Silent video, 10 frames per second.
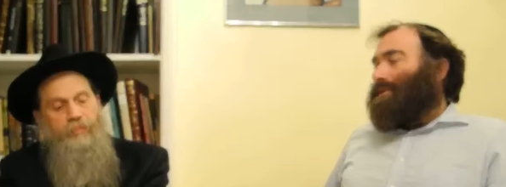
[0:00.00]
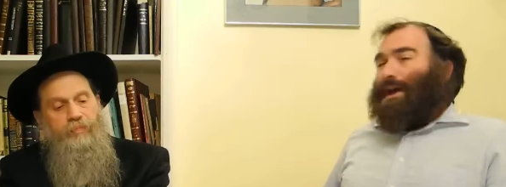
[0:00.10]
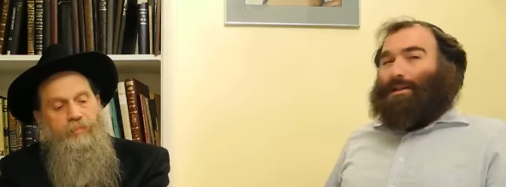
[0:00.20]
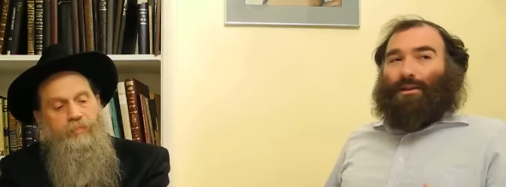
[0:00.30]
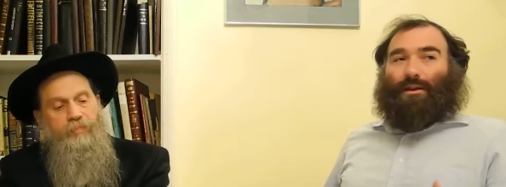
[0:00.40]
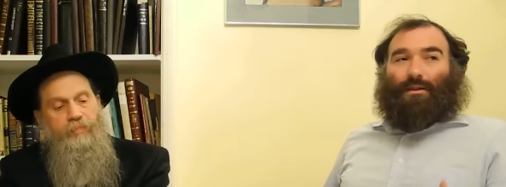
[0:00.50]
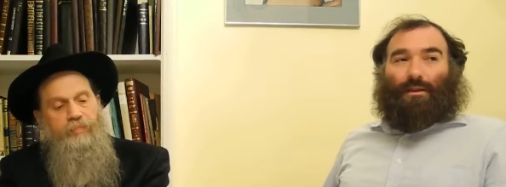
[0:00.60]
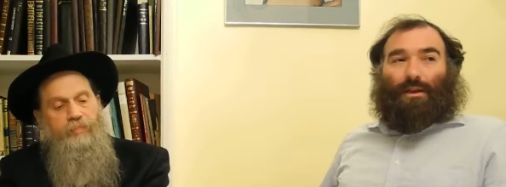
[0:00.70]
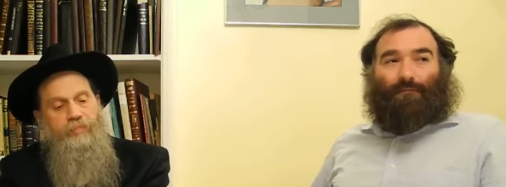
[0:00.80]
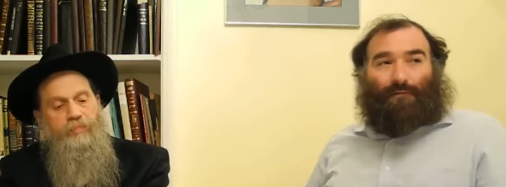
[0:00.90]
Speaker 1: Is that
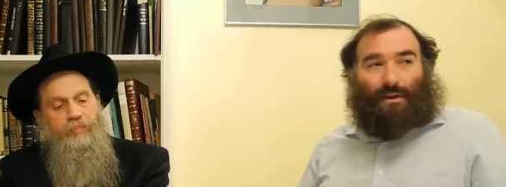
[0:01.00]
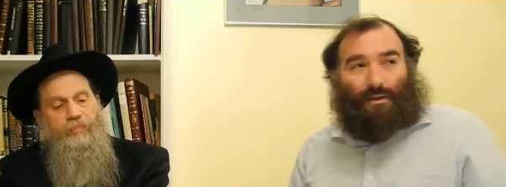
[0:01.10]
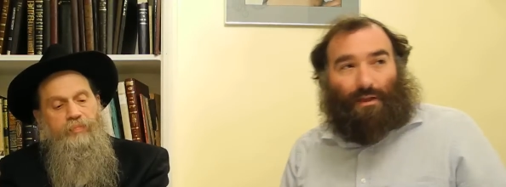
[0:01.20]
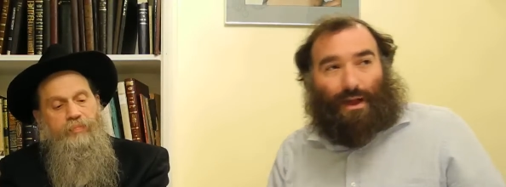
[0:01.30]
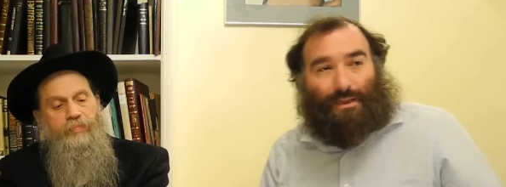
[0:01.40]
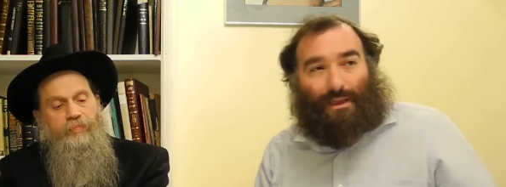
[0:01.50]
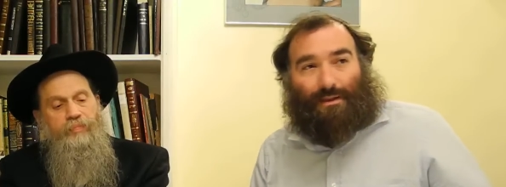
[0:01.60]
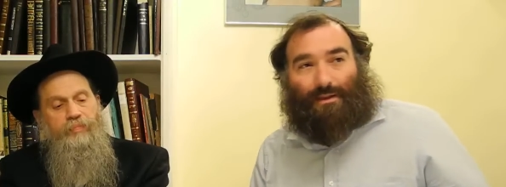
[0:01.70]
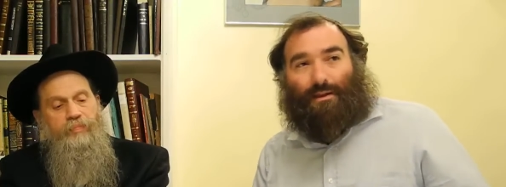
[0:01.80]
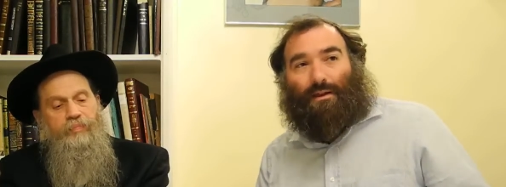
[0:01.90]
the infinite light
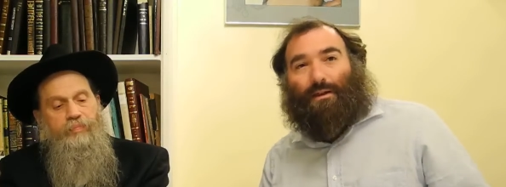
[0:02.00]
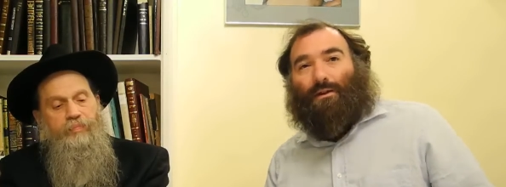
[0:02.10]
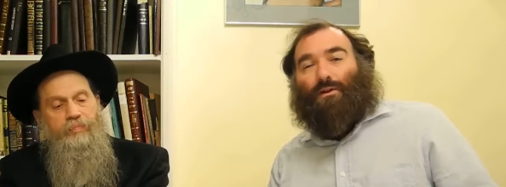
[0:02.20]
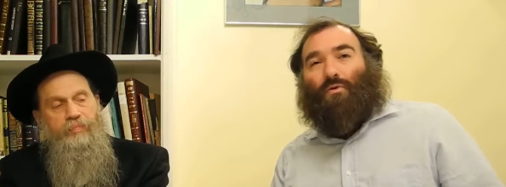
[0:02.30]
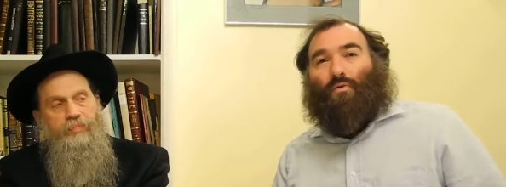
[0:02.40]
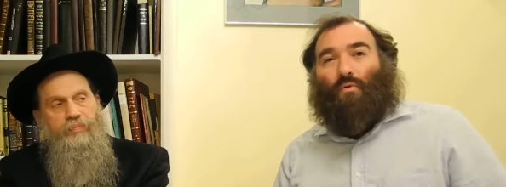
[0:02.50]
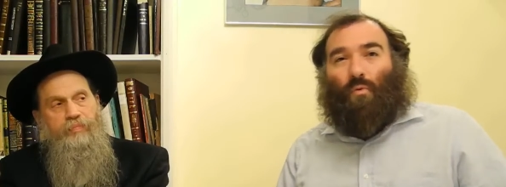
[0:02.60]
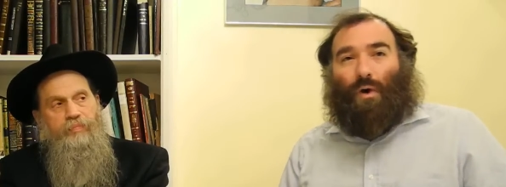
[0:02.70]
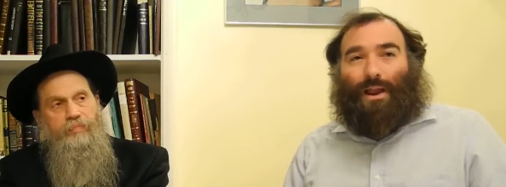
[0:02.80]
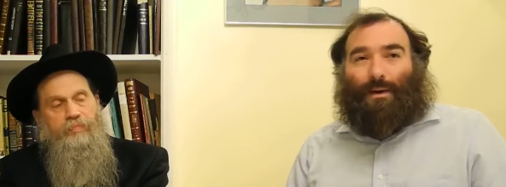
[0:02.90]
that
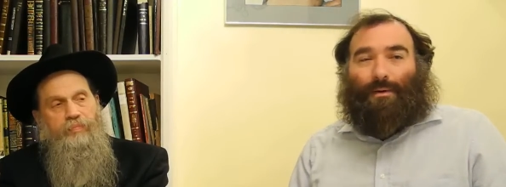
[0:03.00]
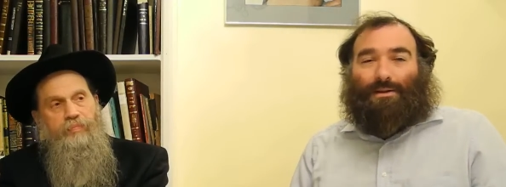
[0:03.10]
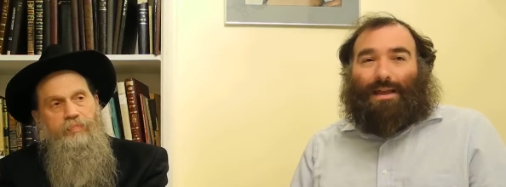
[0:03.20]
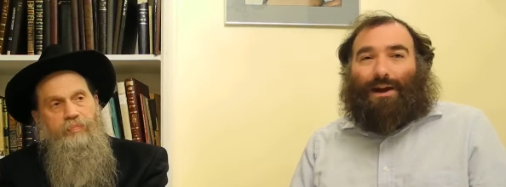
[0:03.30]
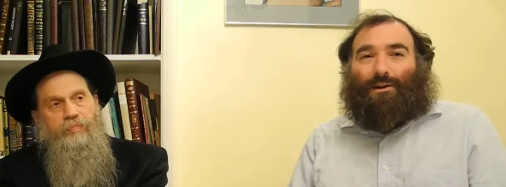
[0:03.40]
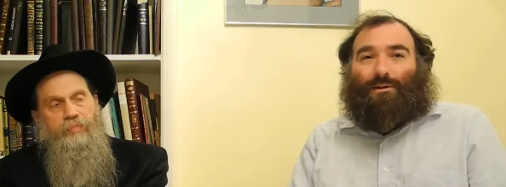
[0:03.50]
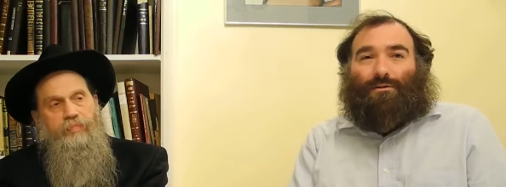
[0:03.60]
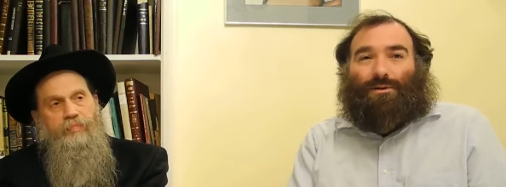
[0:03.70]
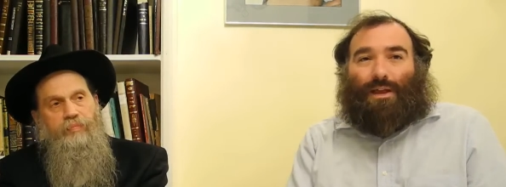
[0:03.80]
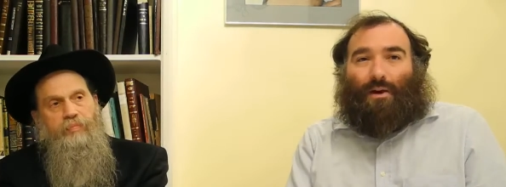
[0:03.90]
what I mean, because how could
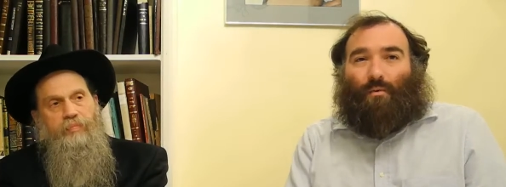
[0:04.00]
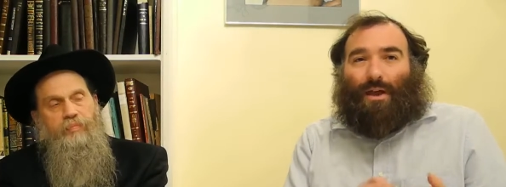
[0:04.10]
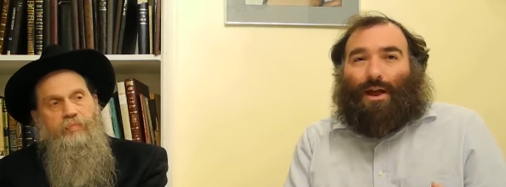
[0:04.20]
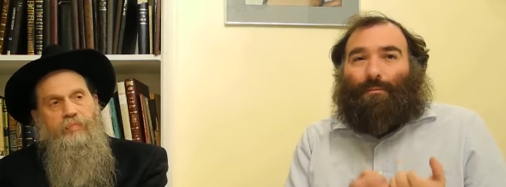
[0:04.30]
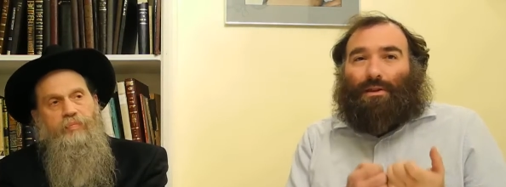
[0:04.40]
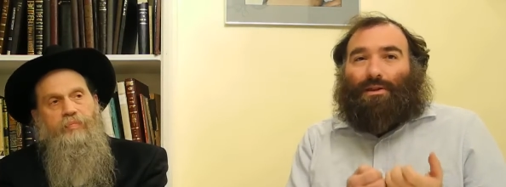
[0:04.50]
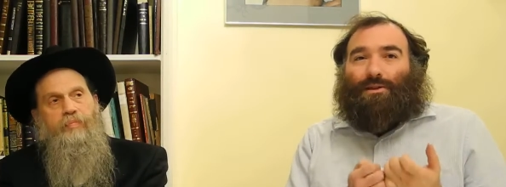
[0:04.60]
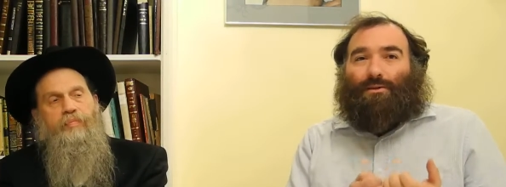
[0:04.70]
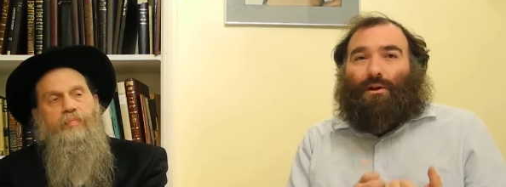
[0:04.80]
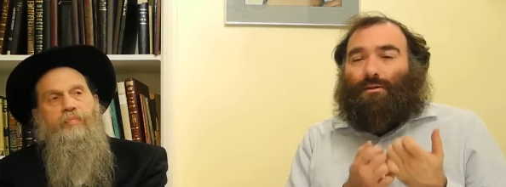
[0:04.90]
you say it went up in
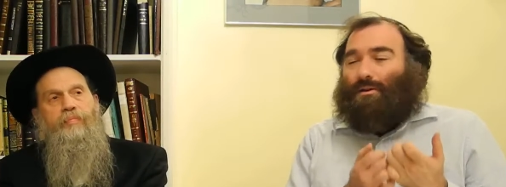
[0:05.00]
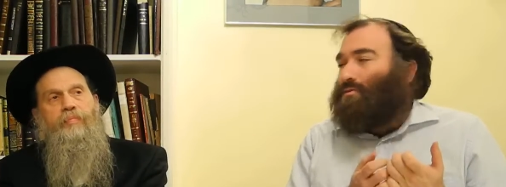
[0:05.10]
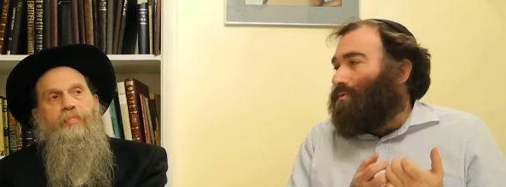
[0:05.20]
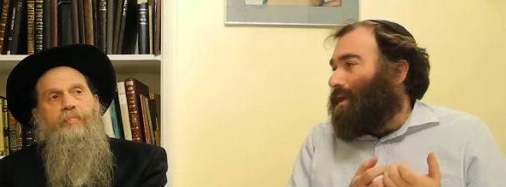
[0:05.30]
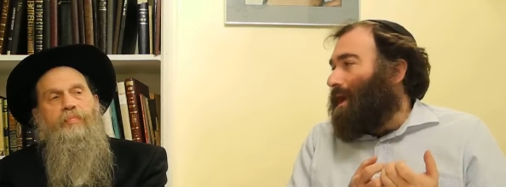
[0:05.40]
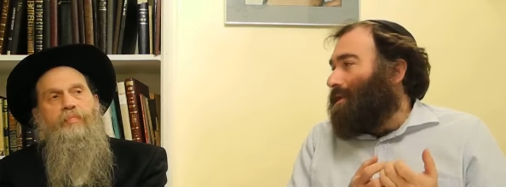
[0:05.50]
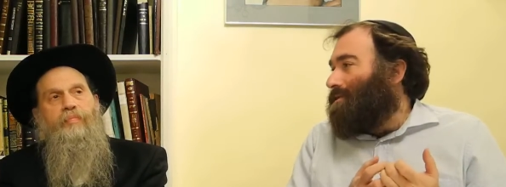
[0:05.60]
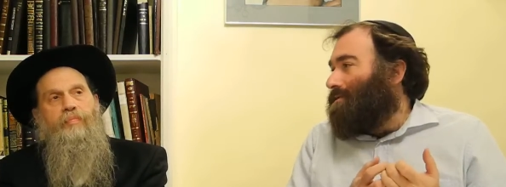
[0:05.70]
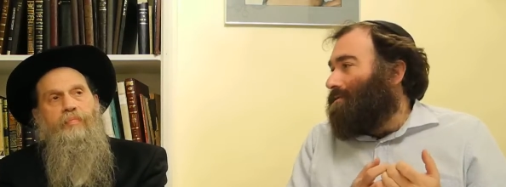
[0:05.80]
his thought to create,